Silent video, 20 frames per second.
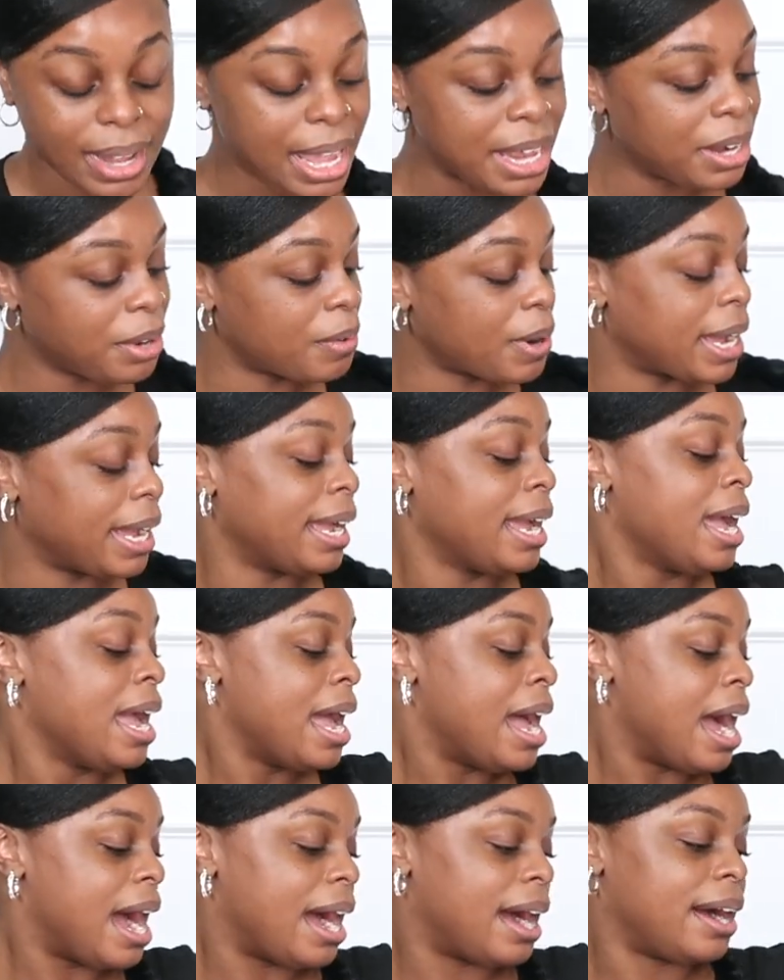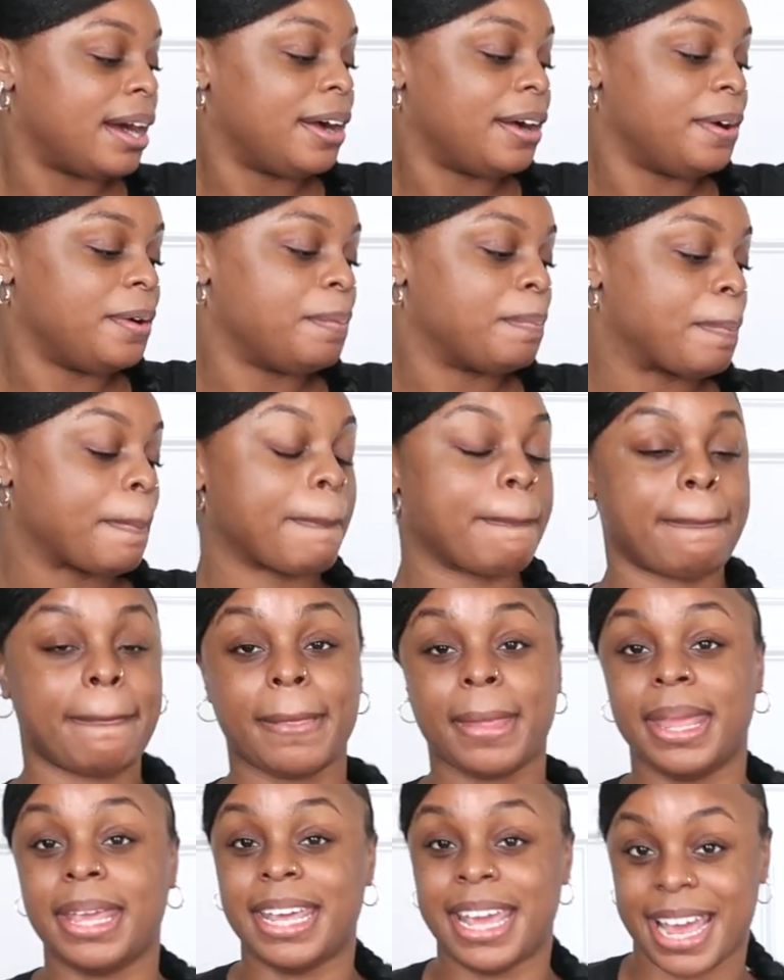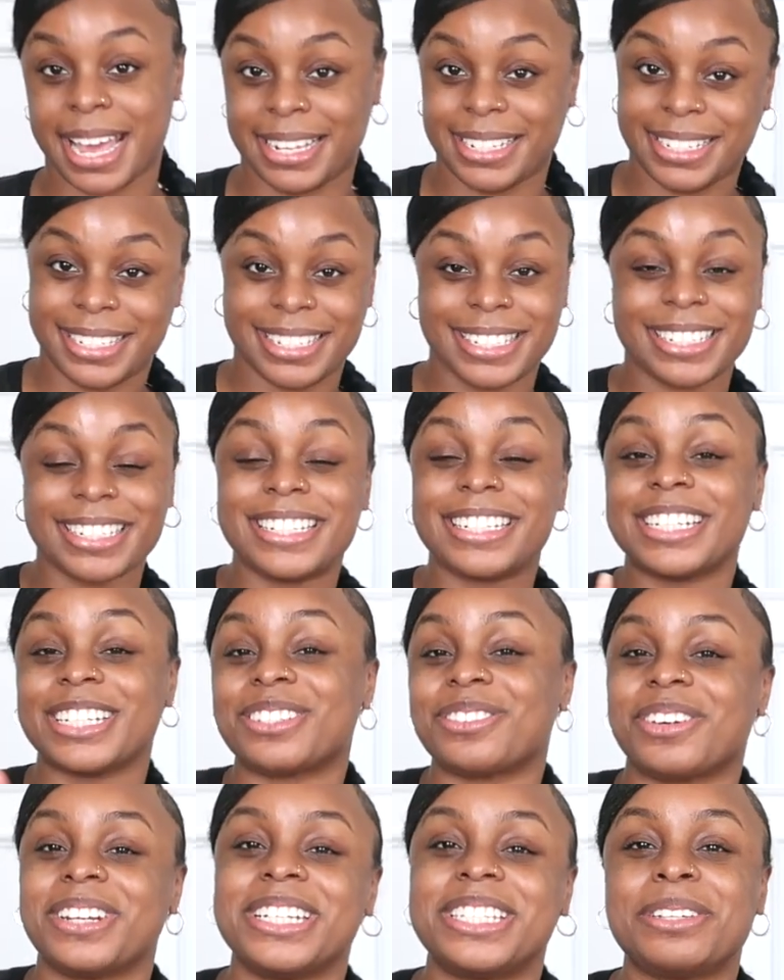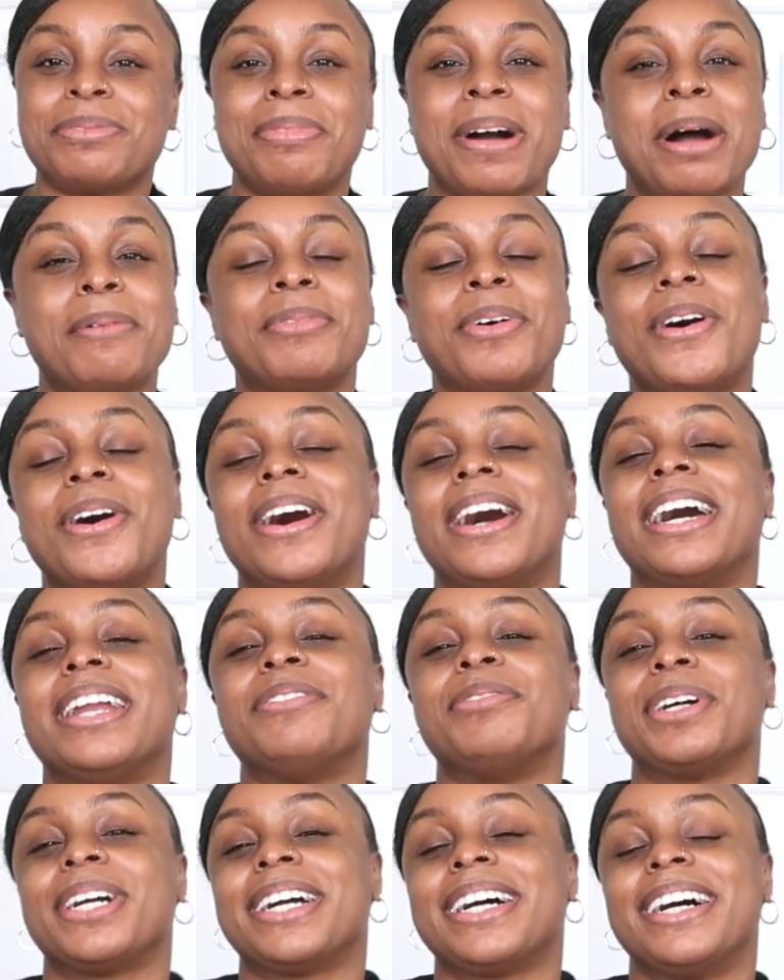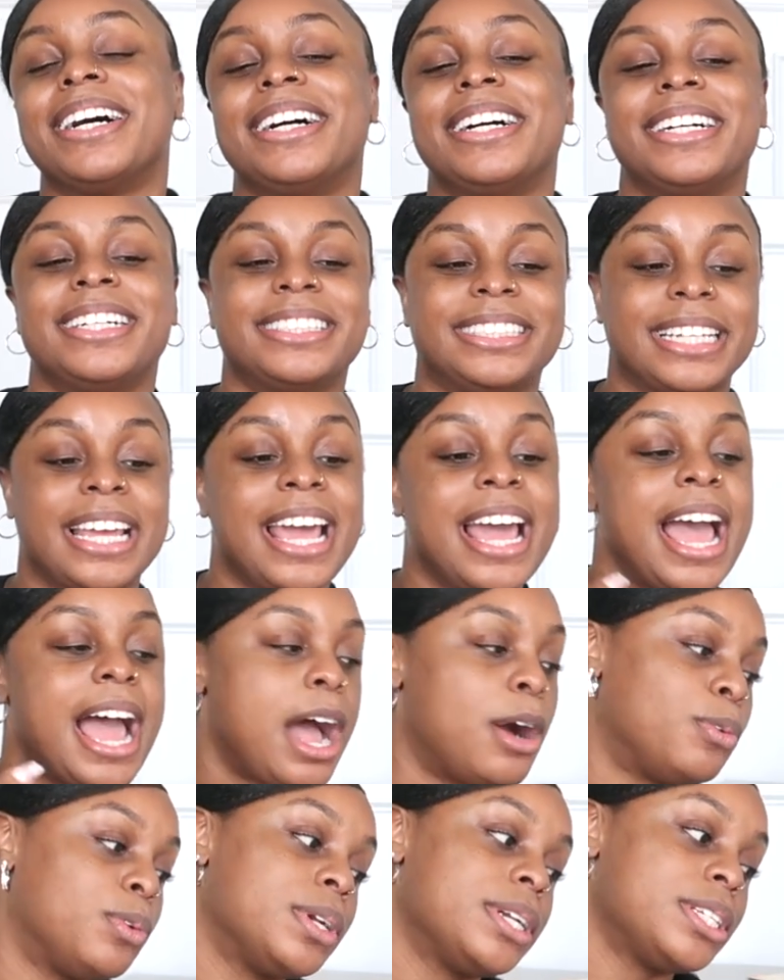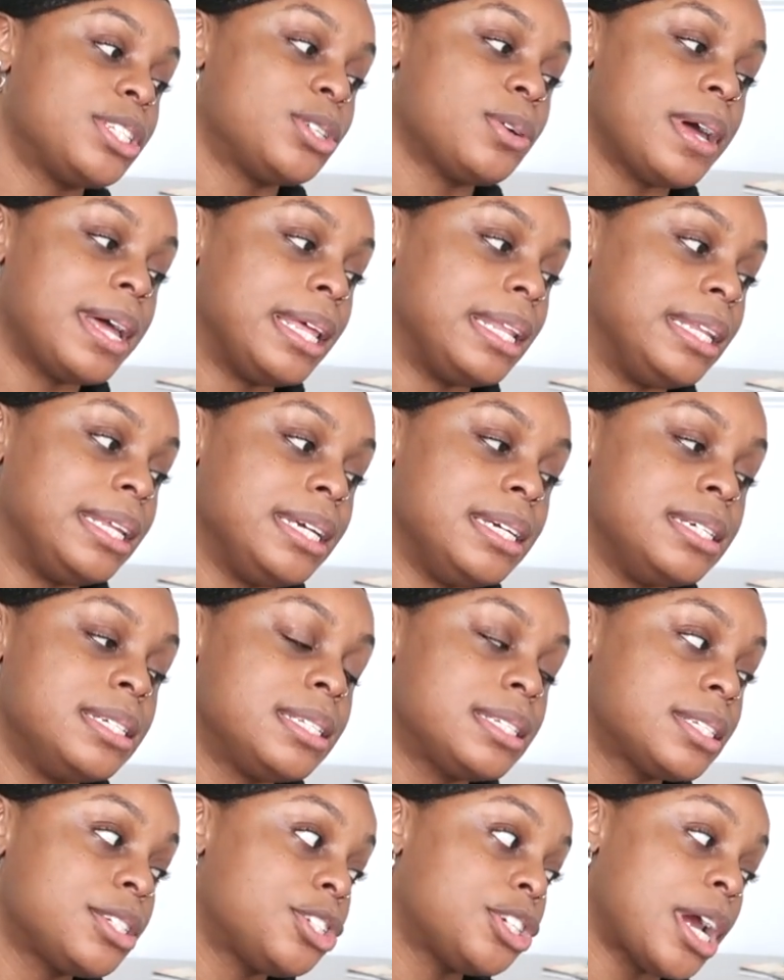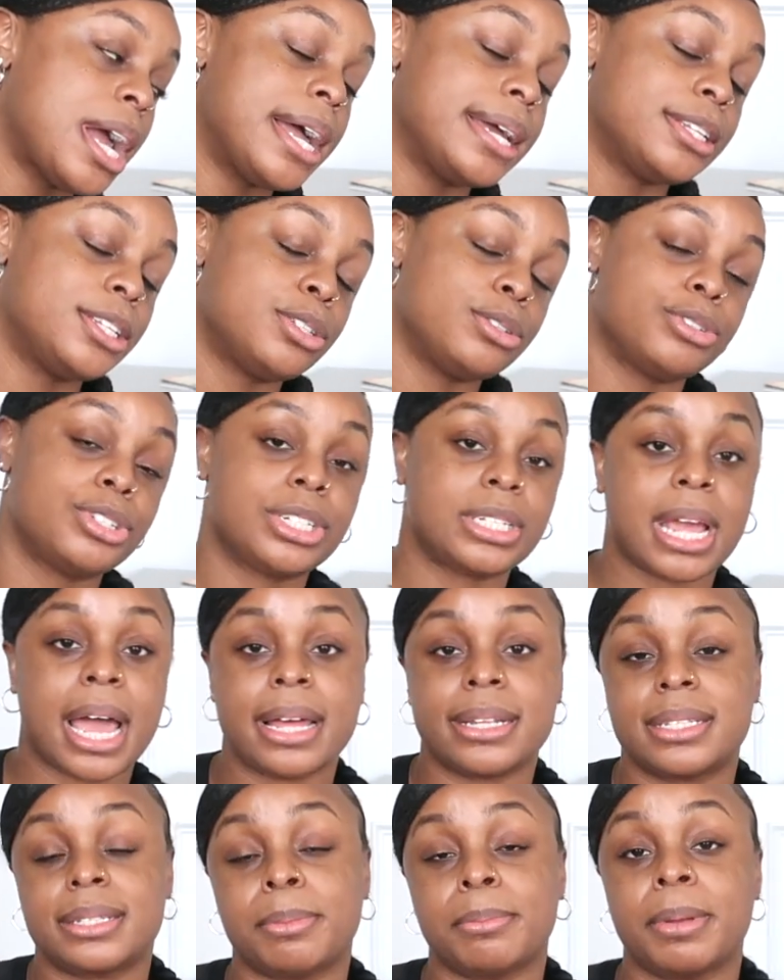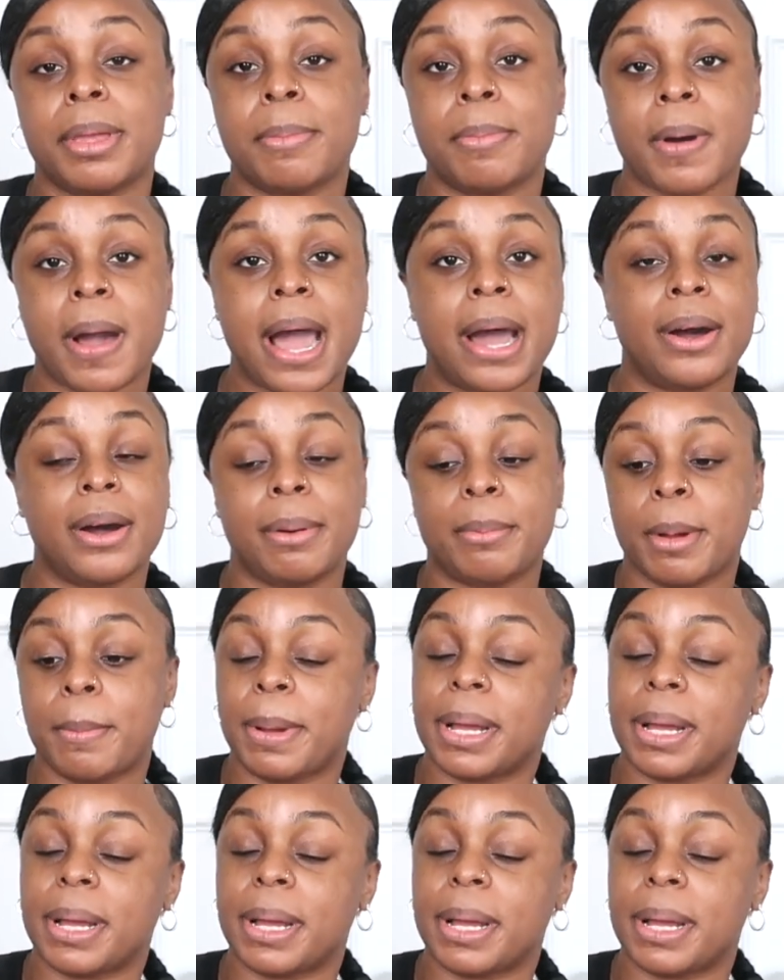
anyway, um yes, just wanted to pop on because I wanted to at least try to shout some people out. I'm